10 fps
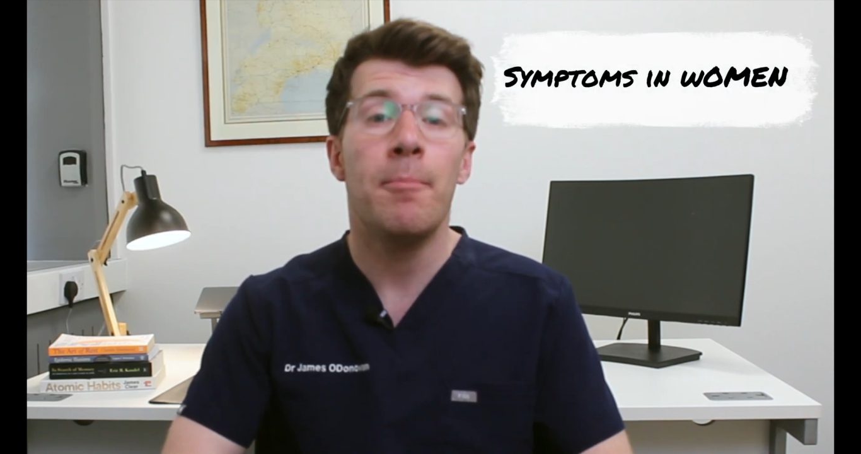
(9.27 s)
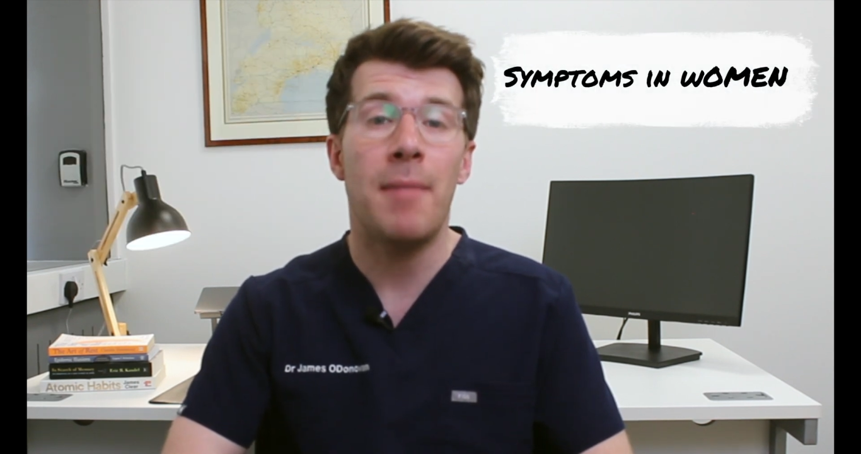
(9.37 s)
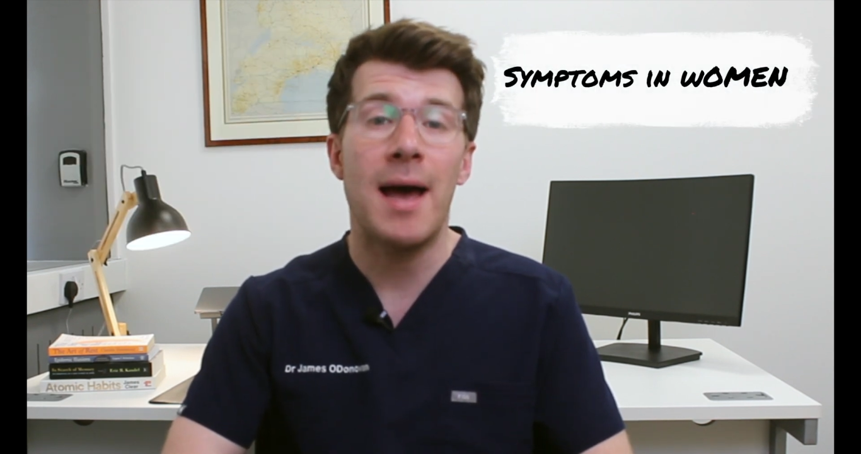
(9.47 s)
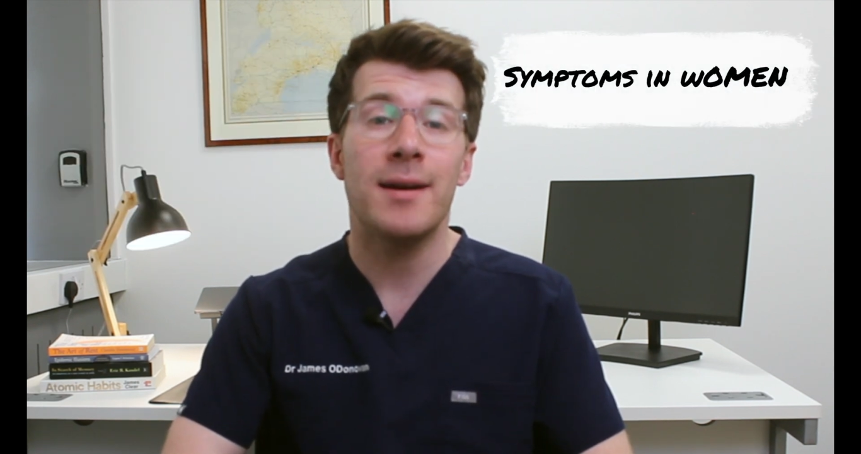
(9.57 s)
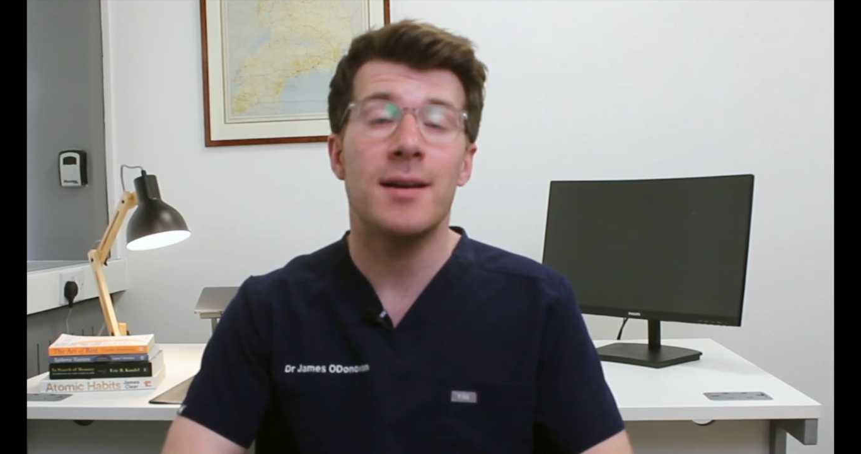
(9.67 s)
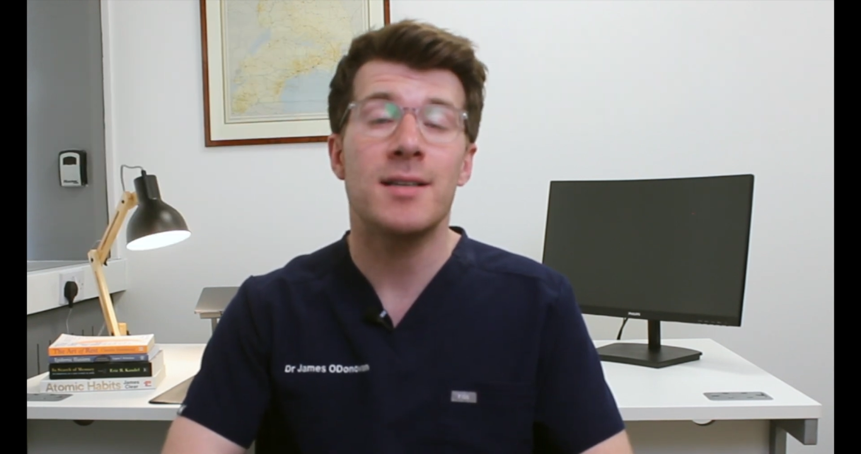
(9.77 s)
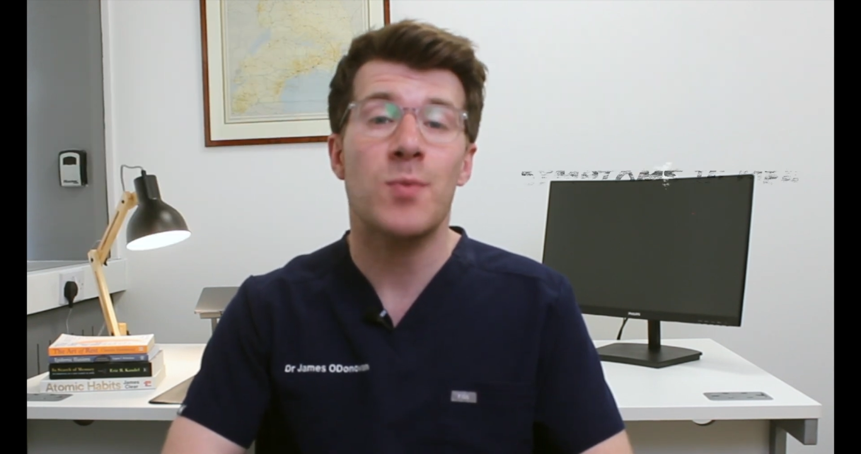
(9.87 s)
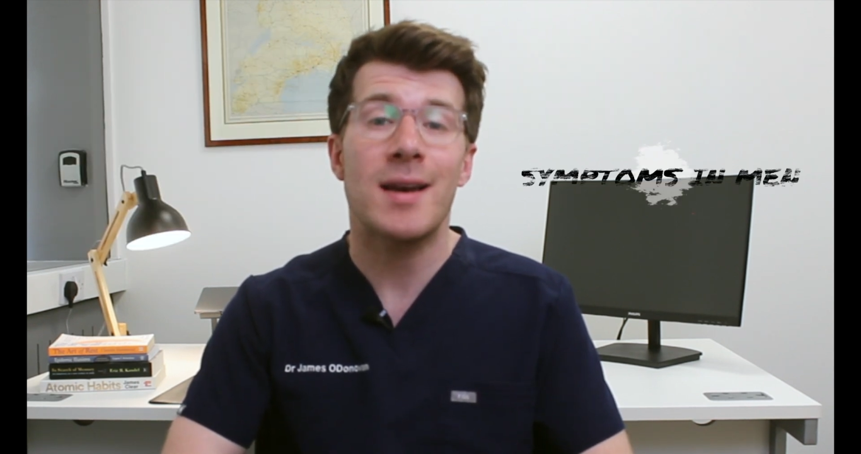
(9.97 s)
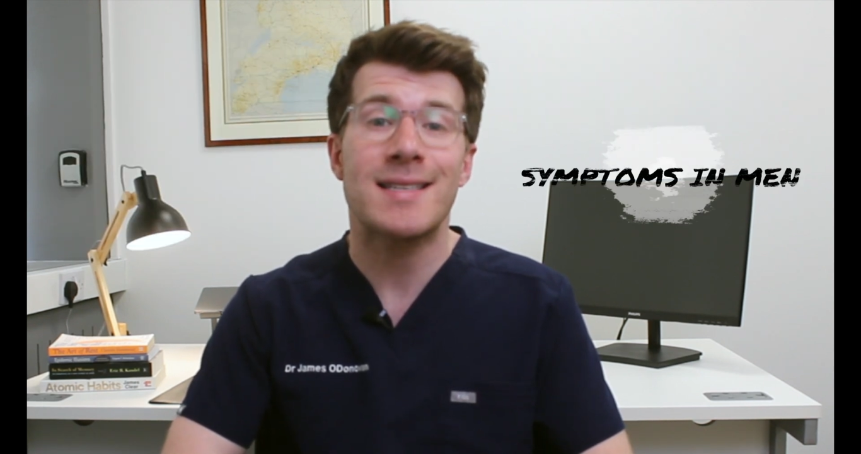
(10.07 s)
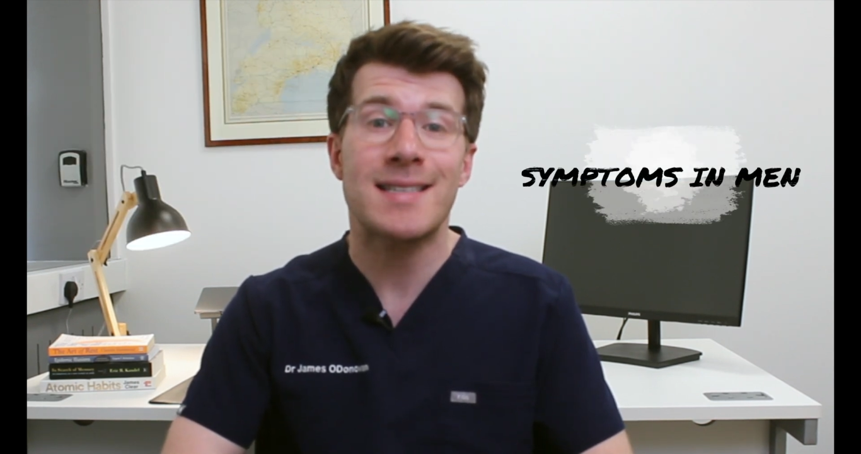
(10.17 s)
men, as
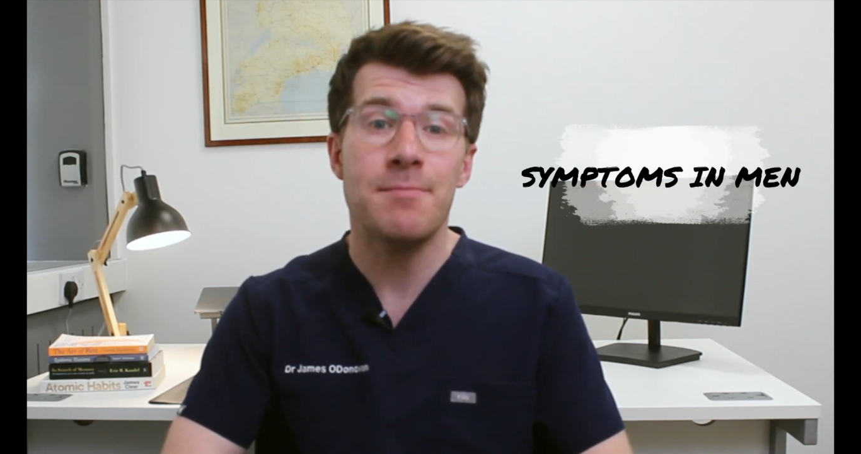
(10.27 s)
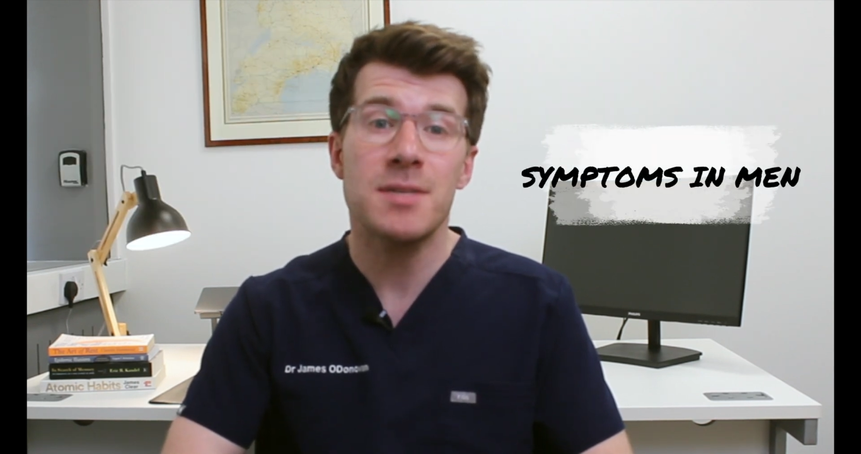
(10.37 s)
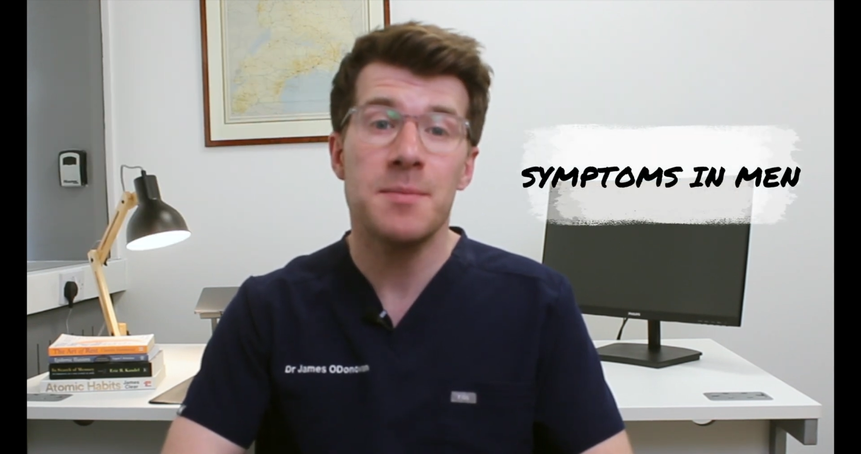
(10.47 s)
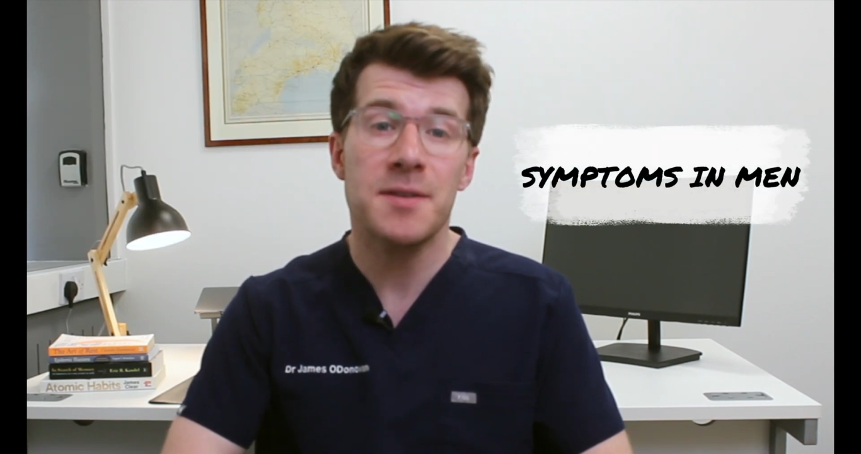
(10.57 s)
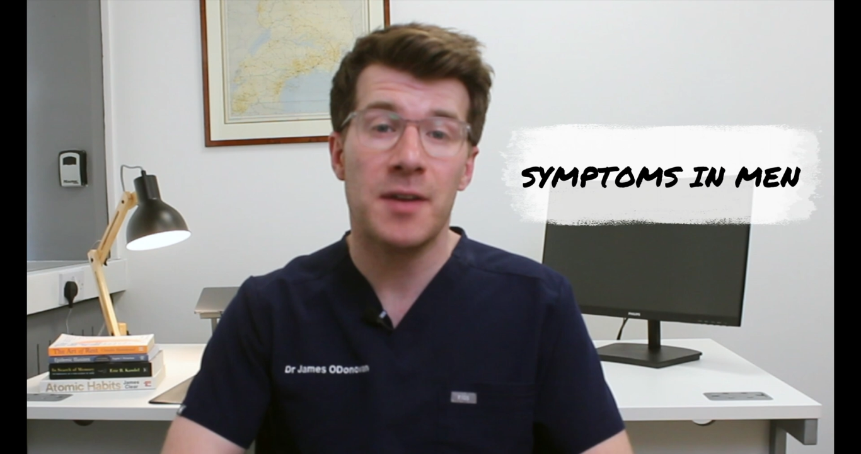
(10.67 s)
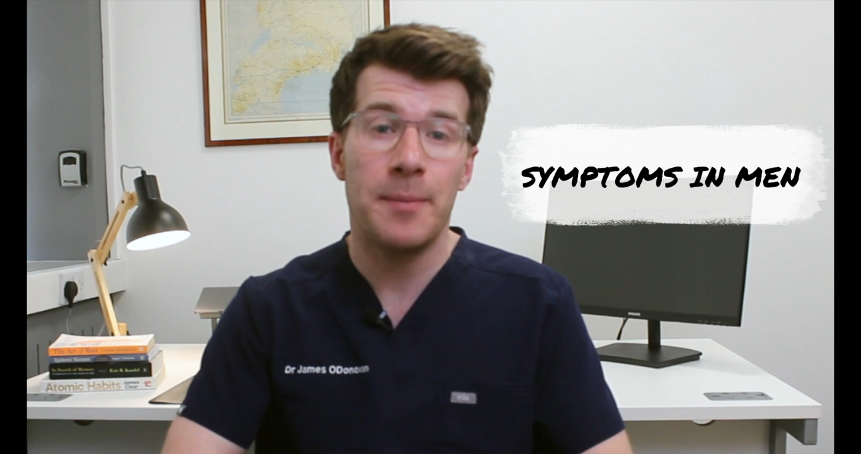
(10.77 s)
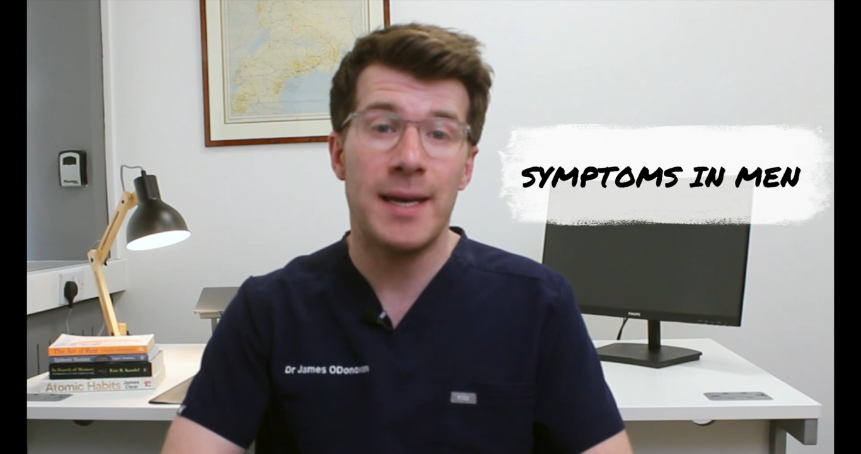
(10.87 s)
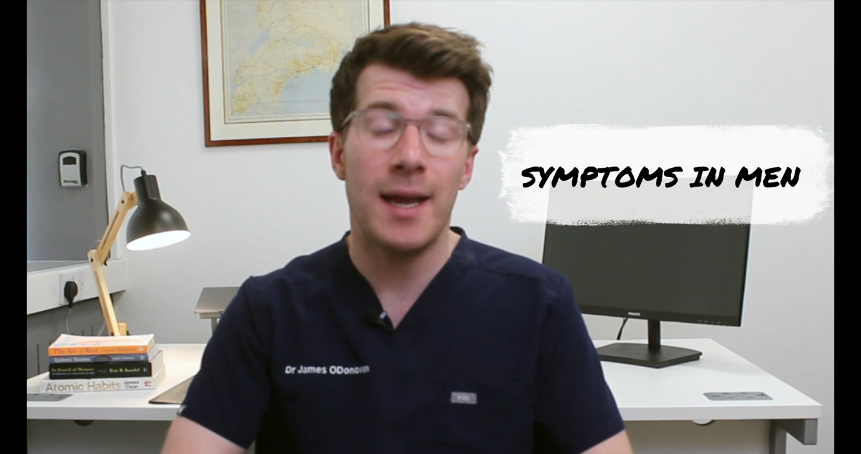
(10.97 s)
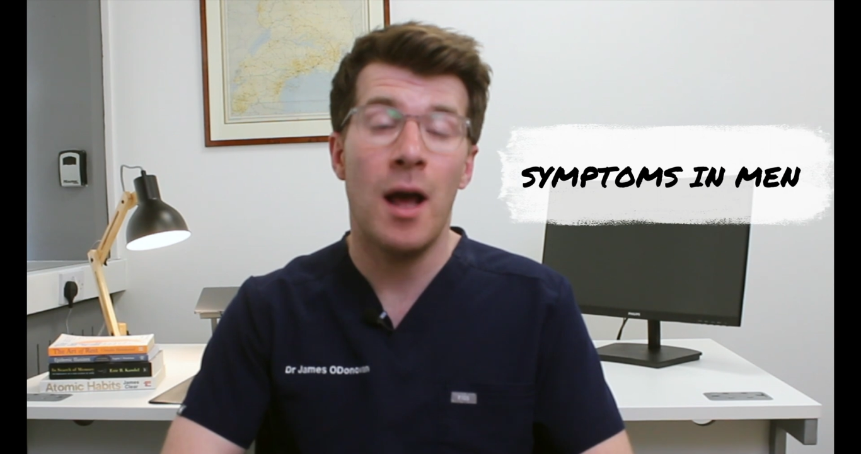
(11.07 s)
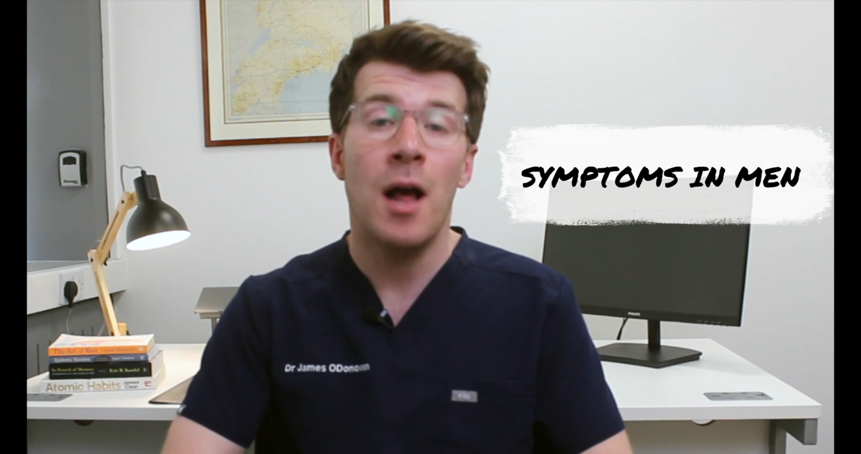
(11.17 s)
well as symptoms of
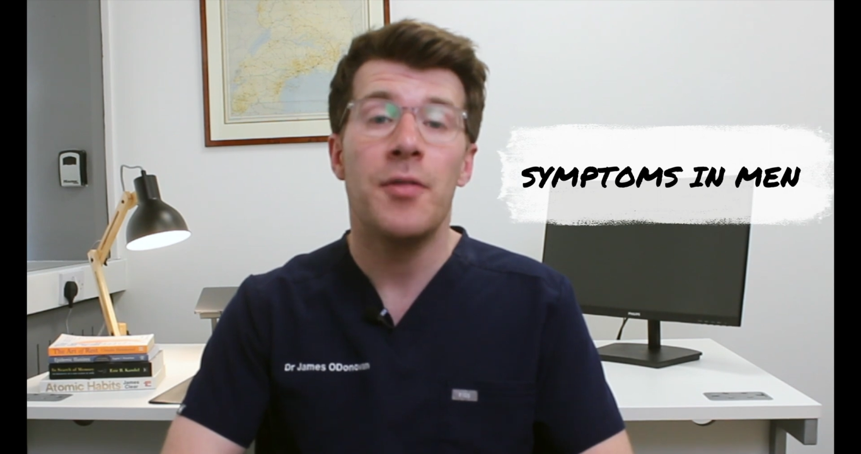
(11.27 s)
chlamydia